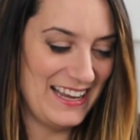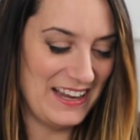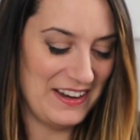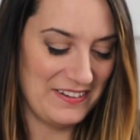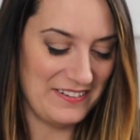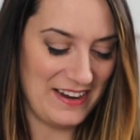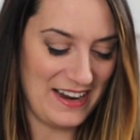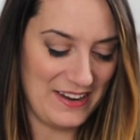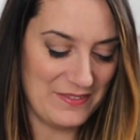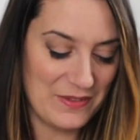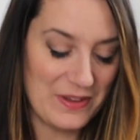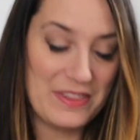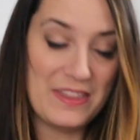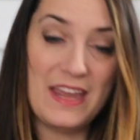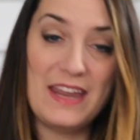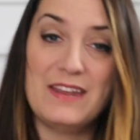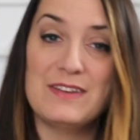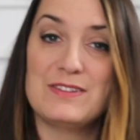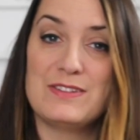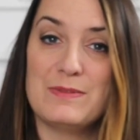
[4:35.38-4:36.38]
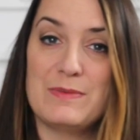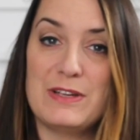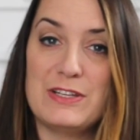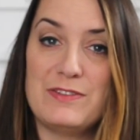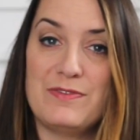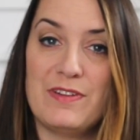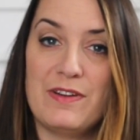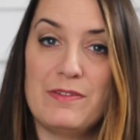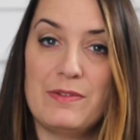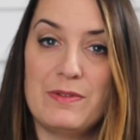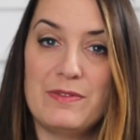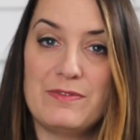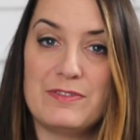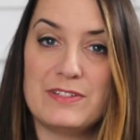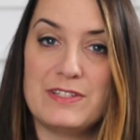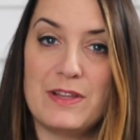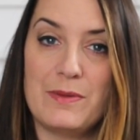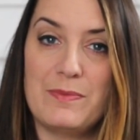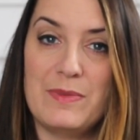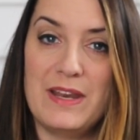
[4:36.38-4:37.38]
Alright, well, thank you so much for everyone for
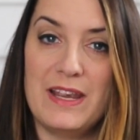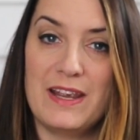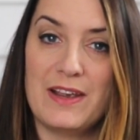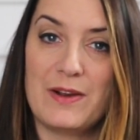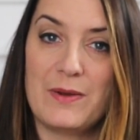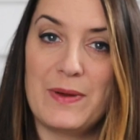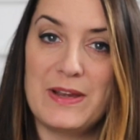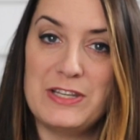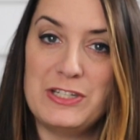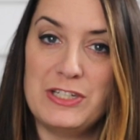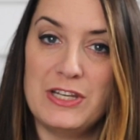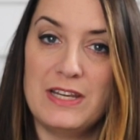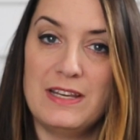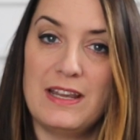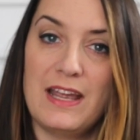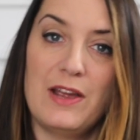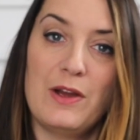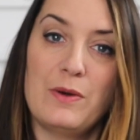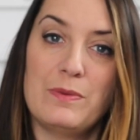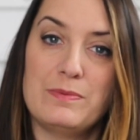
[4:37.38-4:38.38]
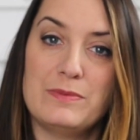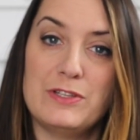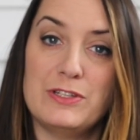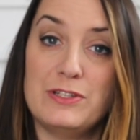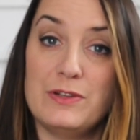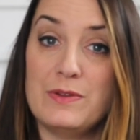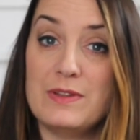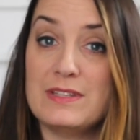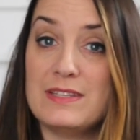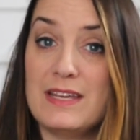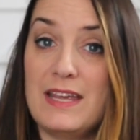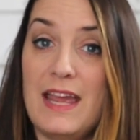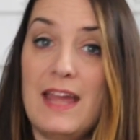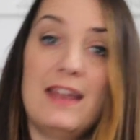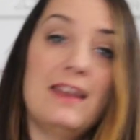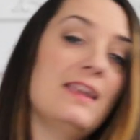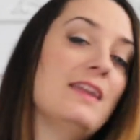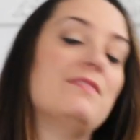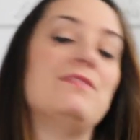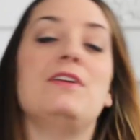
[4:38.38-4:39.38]
submitting a question. I hope to do this
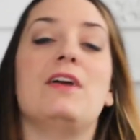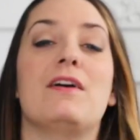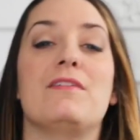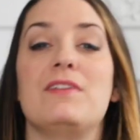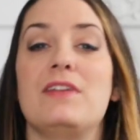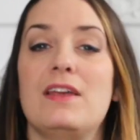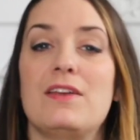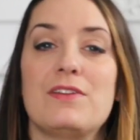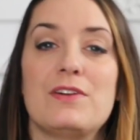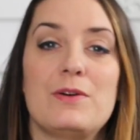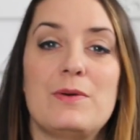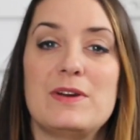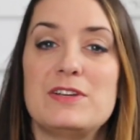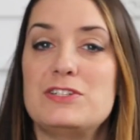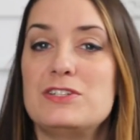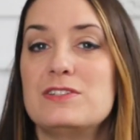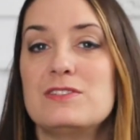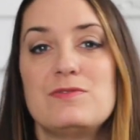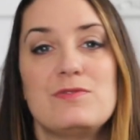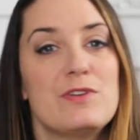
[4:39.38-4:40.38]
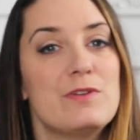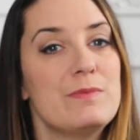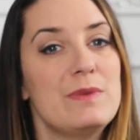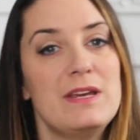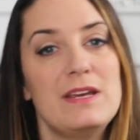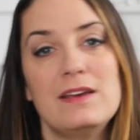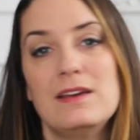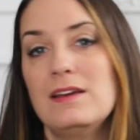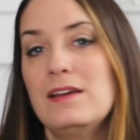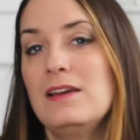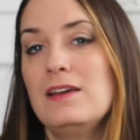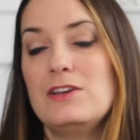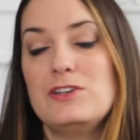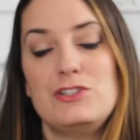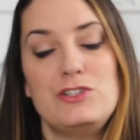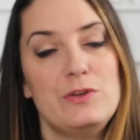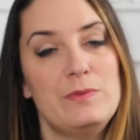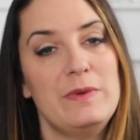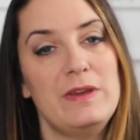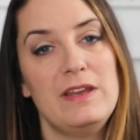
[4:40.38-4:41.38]
again. If you have any other questions for me,
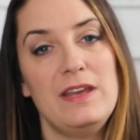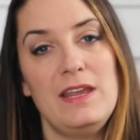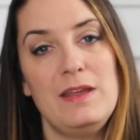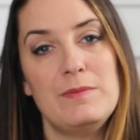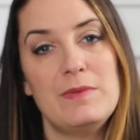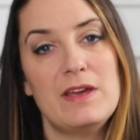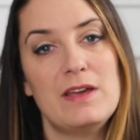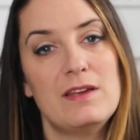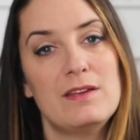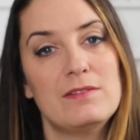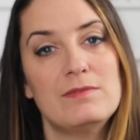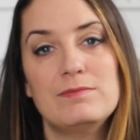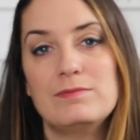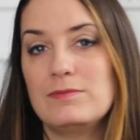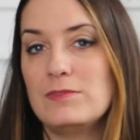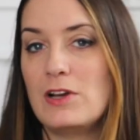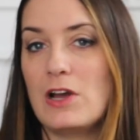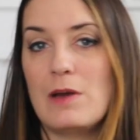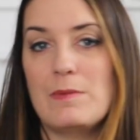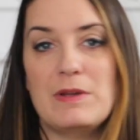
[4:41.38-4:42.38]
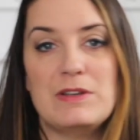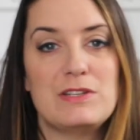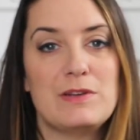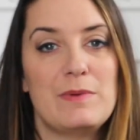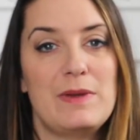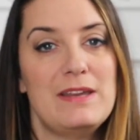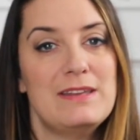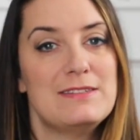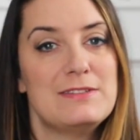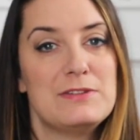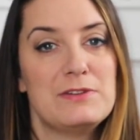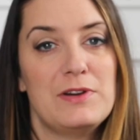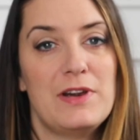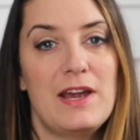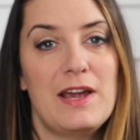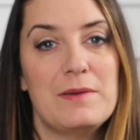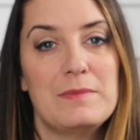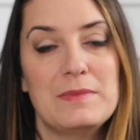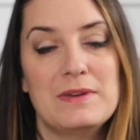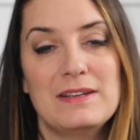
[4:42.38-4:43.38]
shoot me an email, comment on my
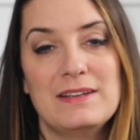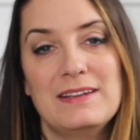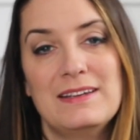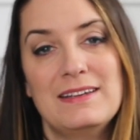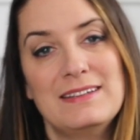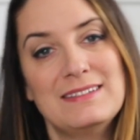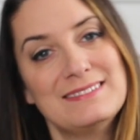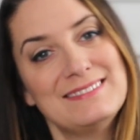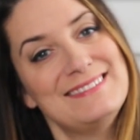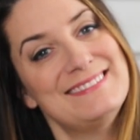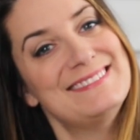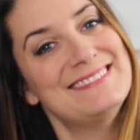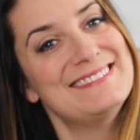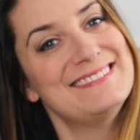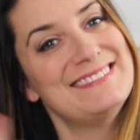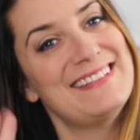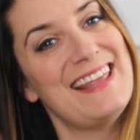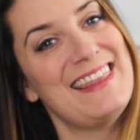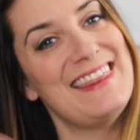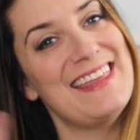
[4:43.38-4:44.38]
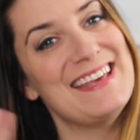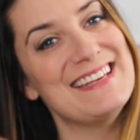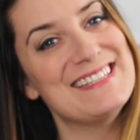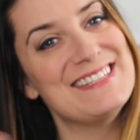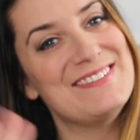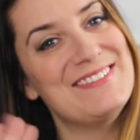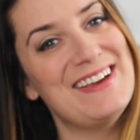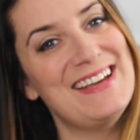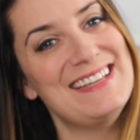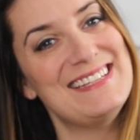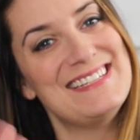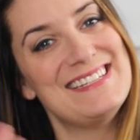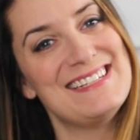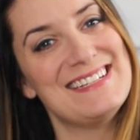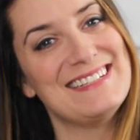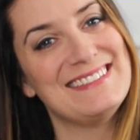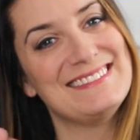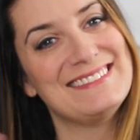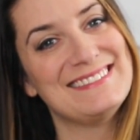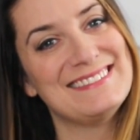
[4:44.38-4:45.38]
Instagram. Thanks so
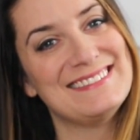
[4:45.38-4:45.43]
much.